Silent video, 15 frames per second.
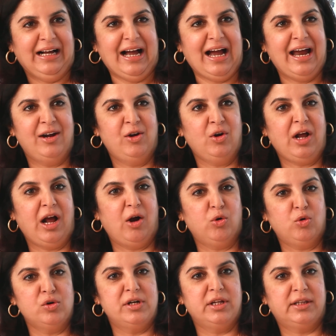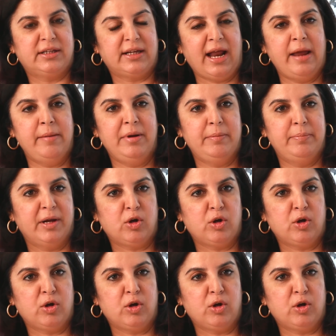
I don't know how to describe it,